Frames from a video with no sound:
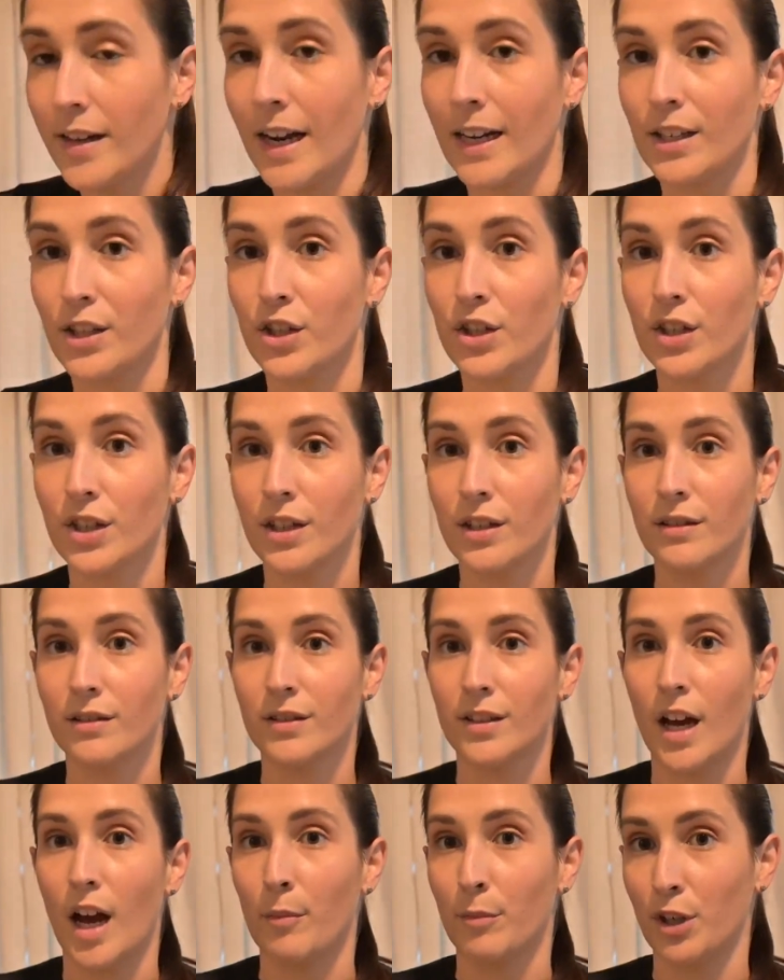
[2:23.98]
Next,
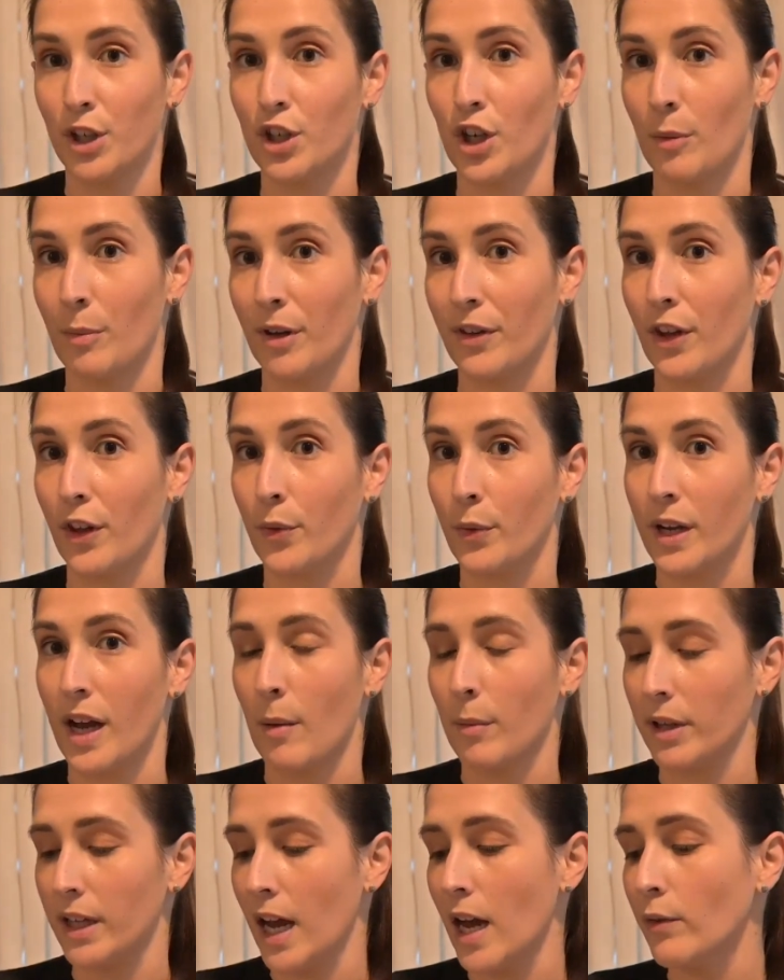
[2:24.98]
I'm gonna talk about the 3
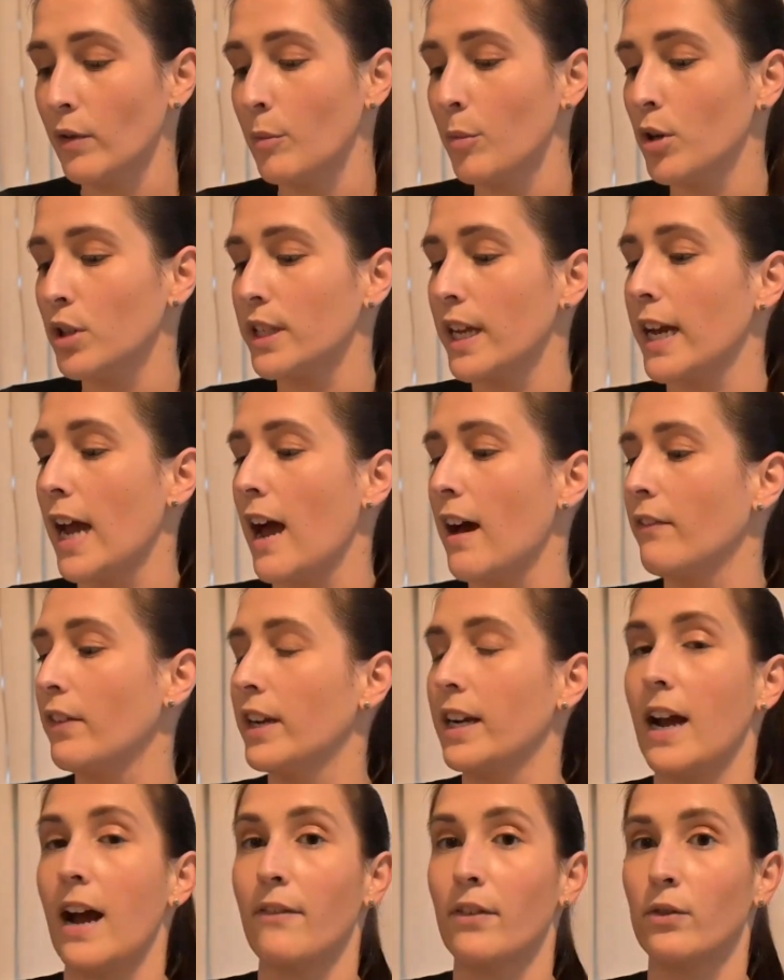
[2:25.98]
Emily Henry books I have
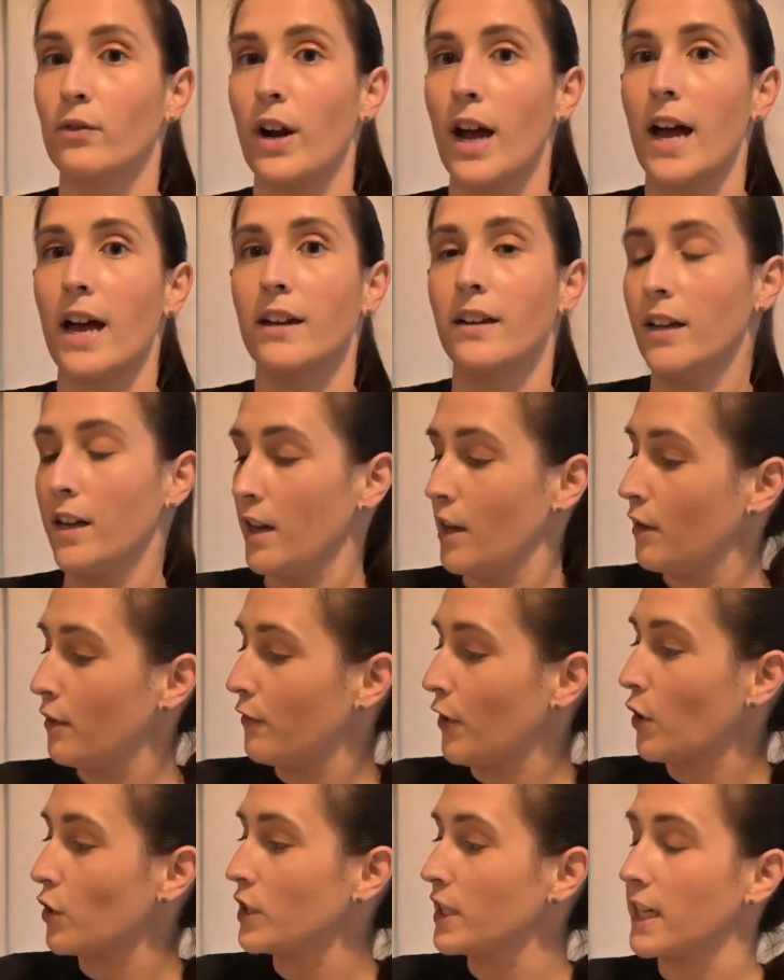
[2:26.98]
that I haven't read.
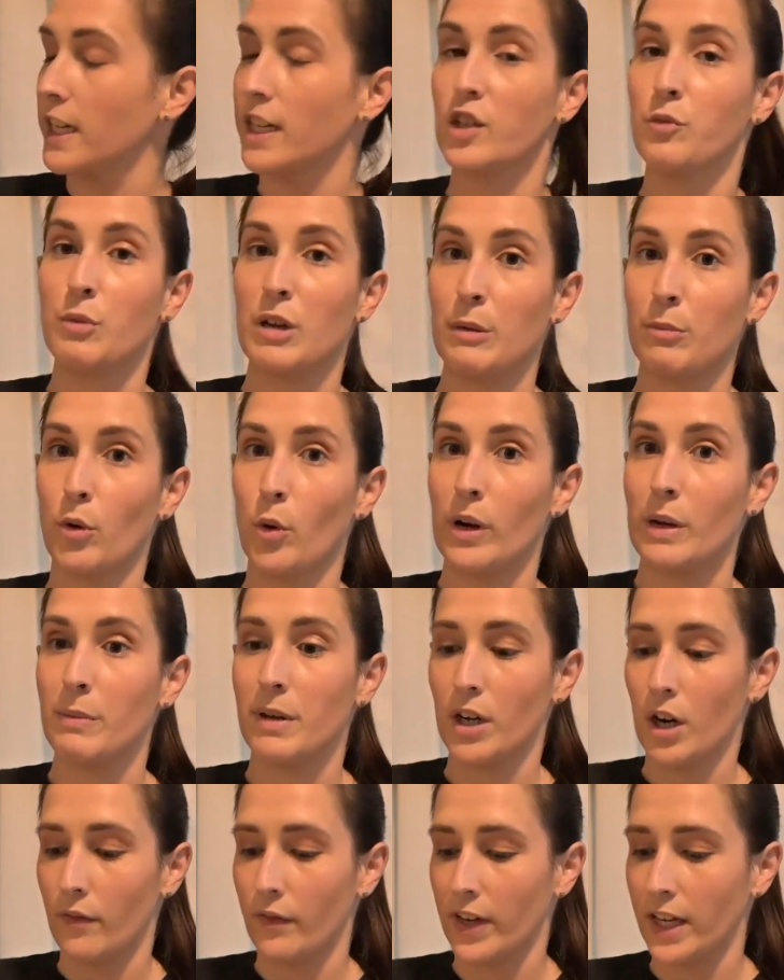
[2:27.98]
First is People We
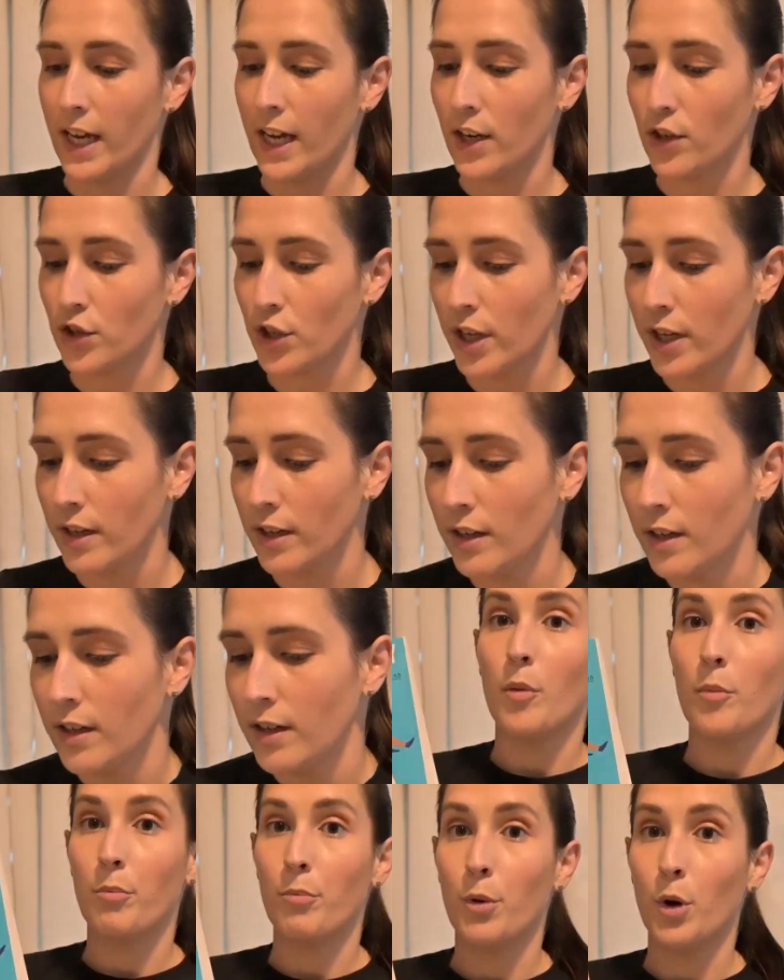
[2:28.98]
Meet on Vacation,
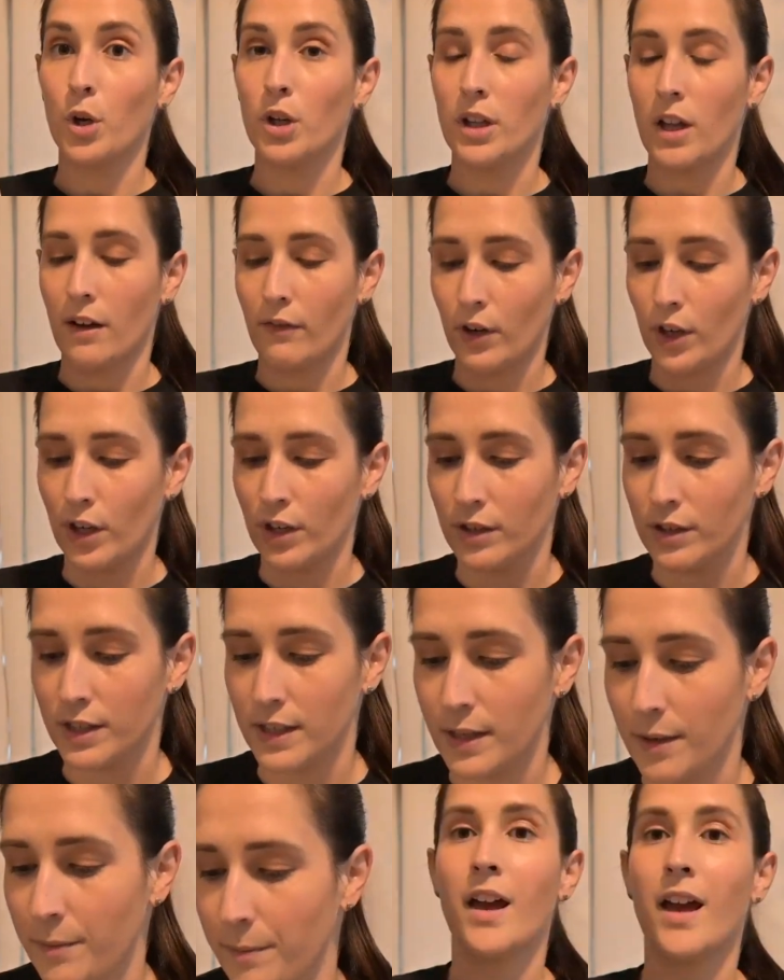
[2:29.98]
Book
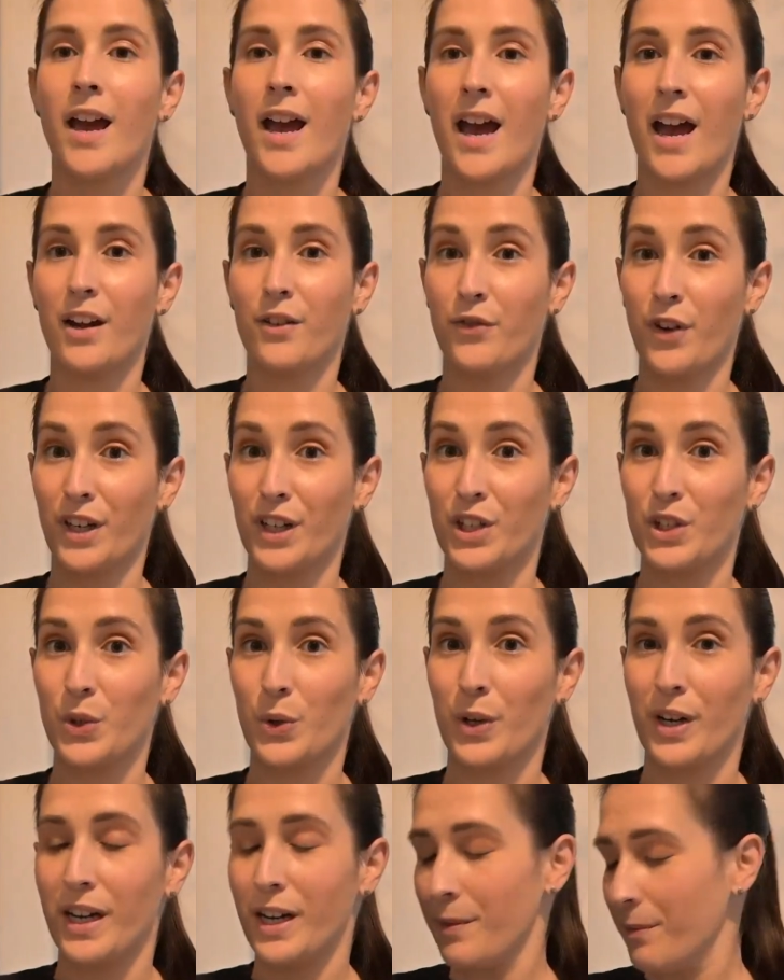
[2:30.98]
Lovers, and Funny
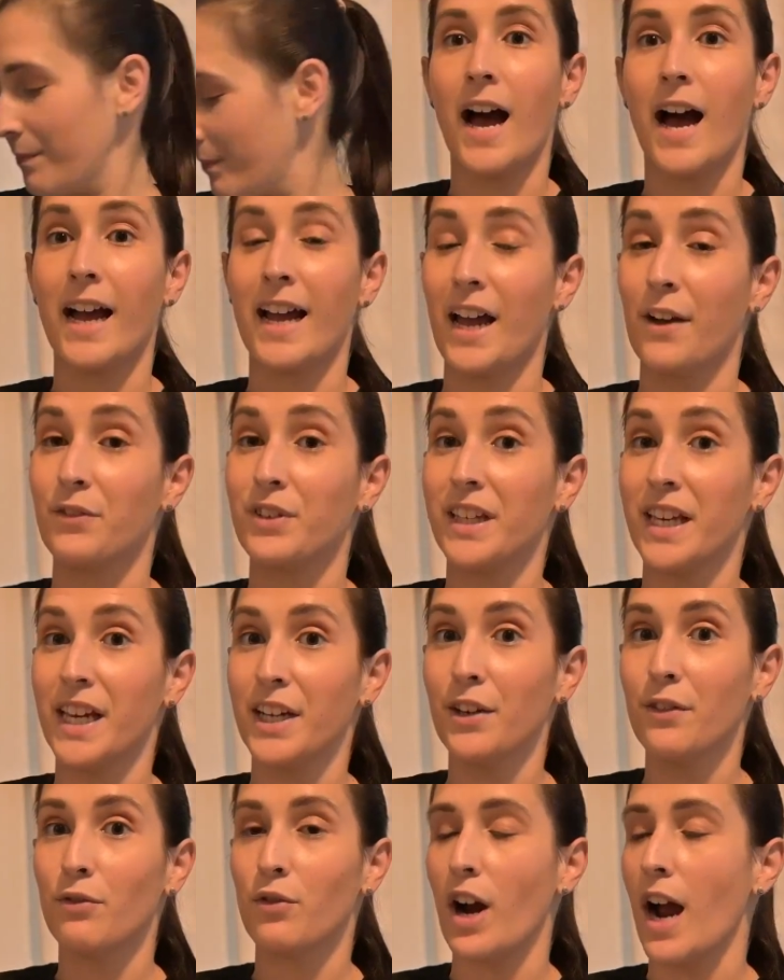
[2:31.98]
Story. I have
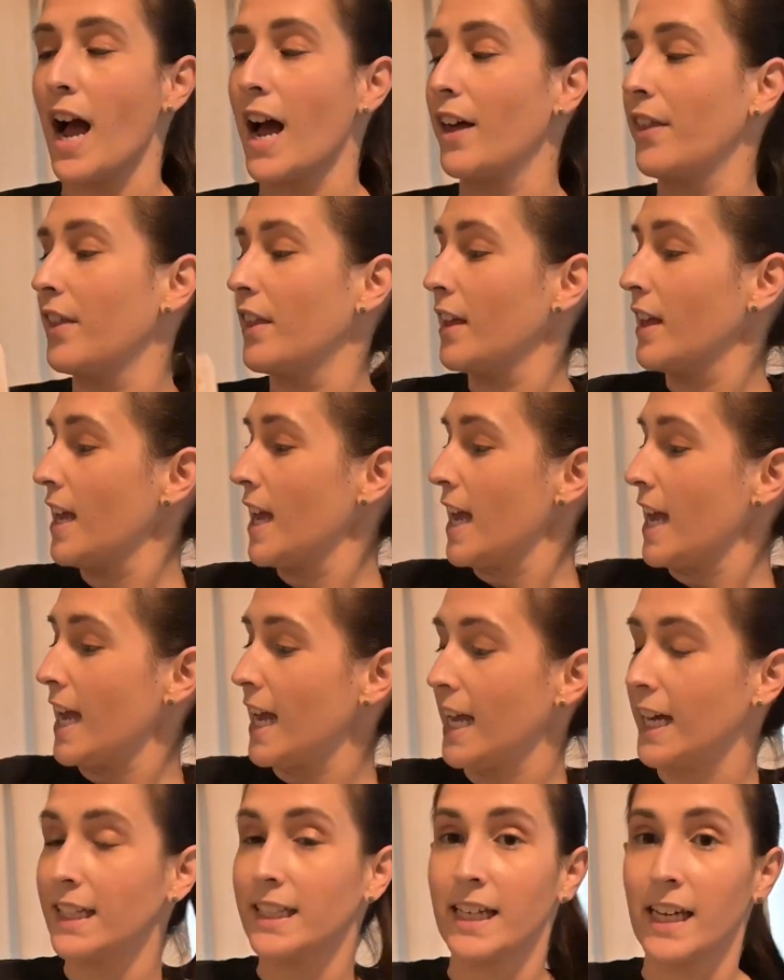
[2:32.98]
King of Wrath
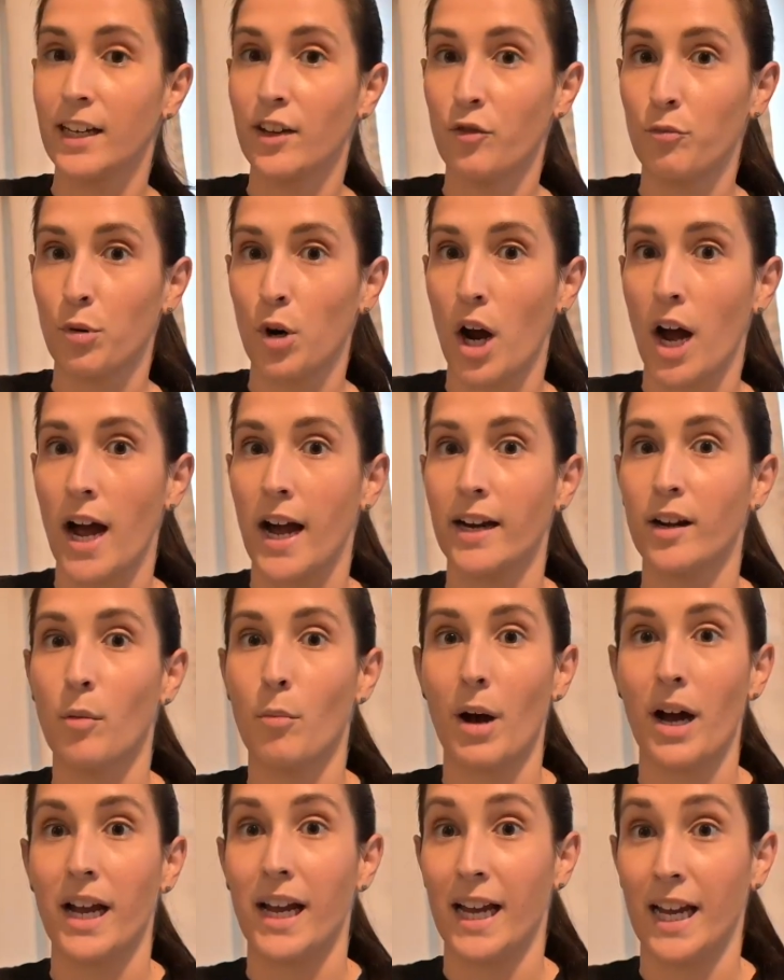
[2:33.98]
and King of Pride
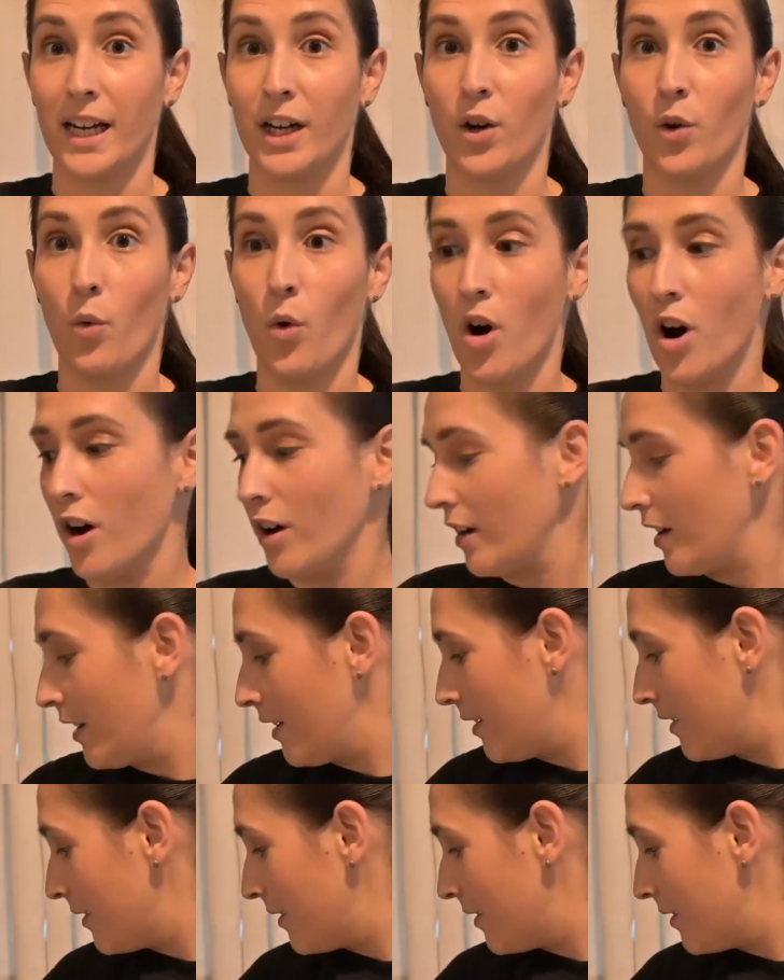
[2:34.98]
by Anna Huang.